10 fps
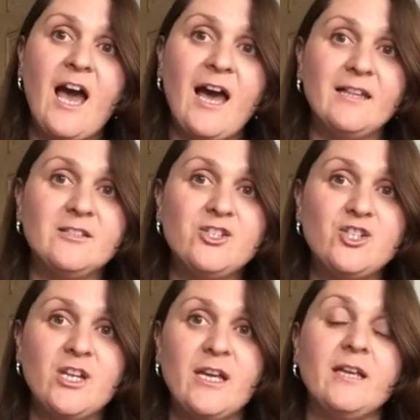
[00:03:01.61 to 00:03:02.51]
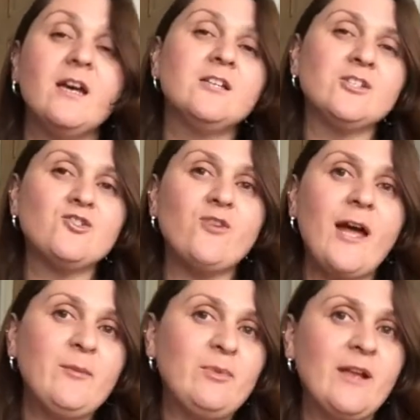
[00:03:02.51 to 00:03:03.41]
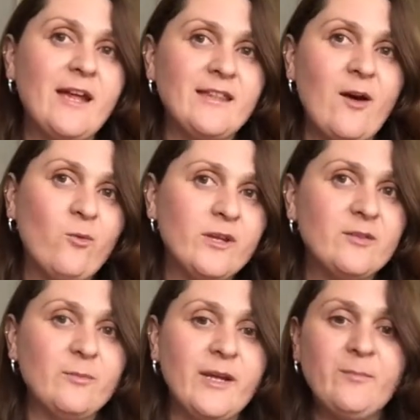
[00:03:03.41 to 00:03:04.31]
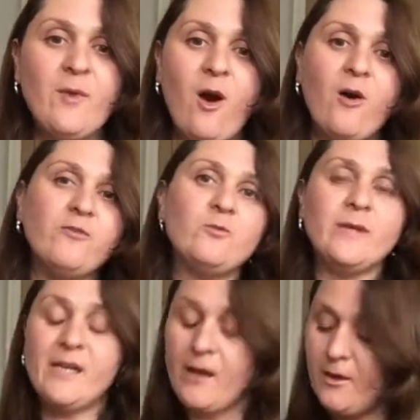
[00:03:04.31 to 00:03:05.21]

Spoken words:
and G. So try and play that with me. Off we go.